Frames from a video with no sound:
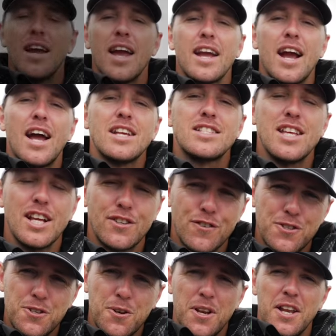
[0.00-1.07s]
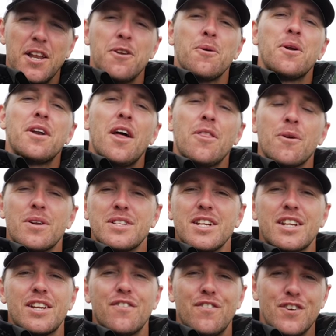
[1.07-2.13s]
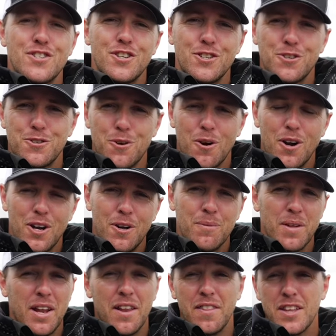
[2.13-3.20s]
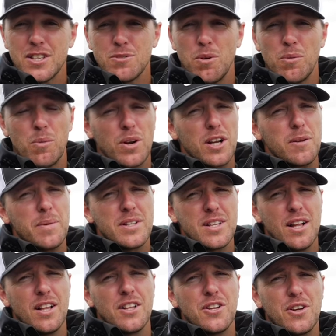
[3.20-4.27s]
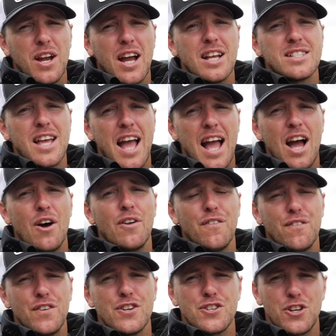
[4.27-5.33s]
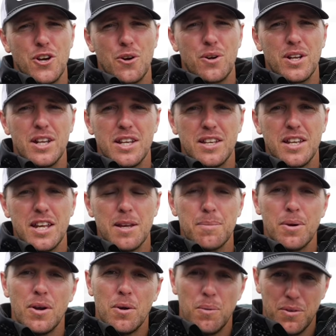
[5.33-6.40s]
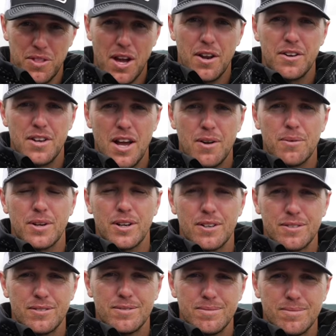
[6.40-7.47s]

Hey guys, thanks for tuning in to another Addicted Fishing Tutorial, and in this one we're going to be telling you guys how to fish kokanee deep without a downrigger.